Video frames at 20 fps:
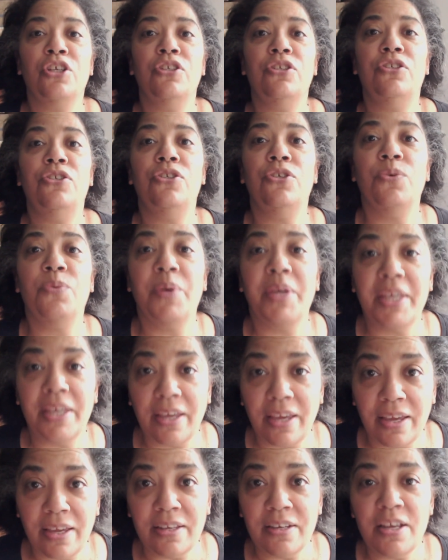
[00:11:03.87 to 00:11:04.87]
doing
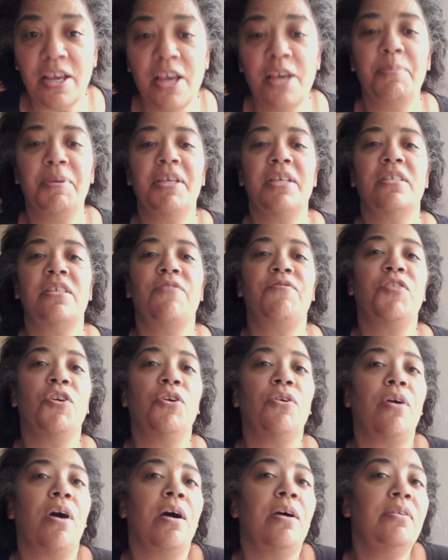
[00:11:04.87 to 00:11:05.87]
it. Because if
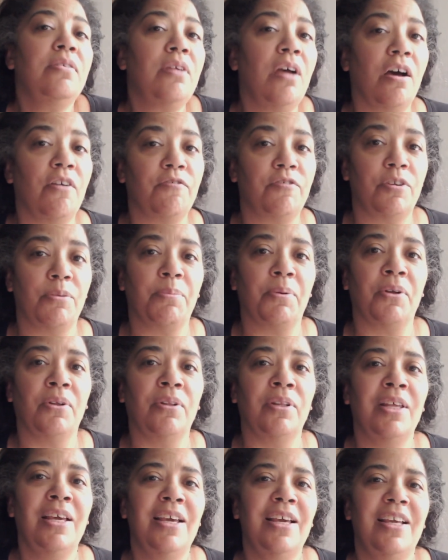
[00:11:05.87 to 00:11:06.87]
you're
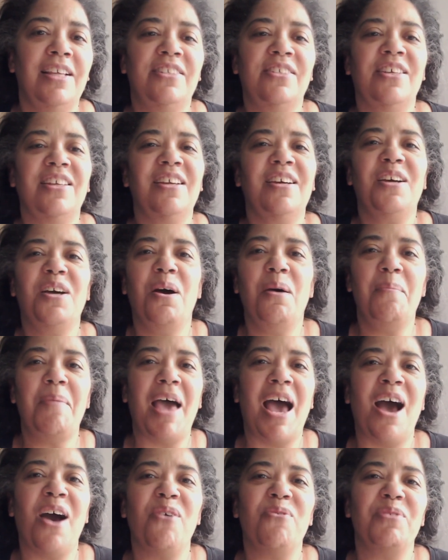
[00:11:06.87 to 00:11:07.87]
uncomfortable, it's going to come
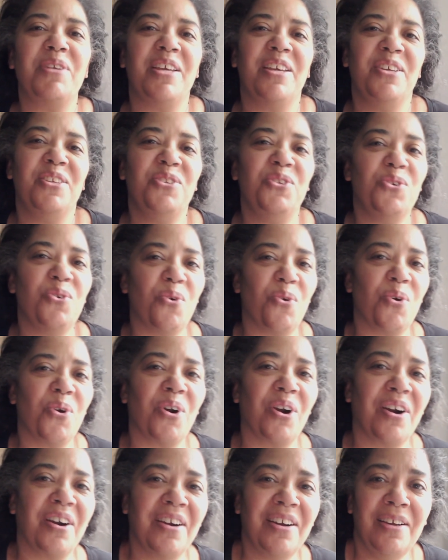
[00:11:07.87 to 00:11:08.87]
out in
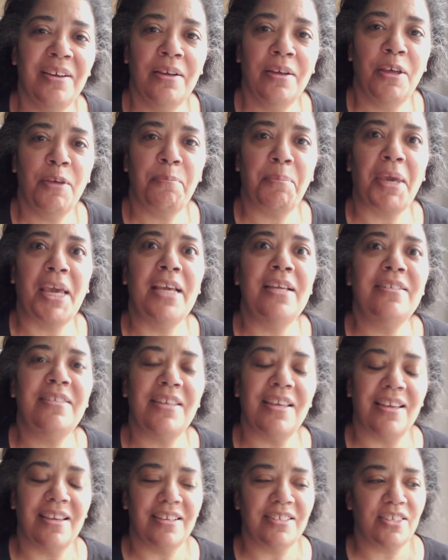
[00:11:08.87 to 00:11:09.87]
your painting.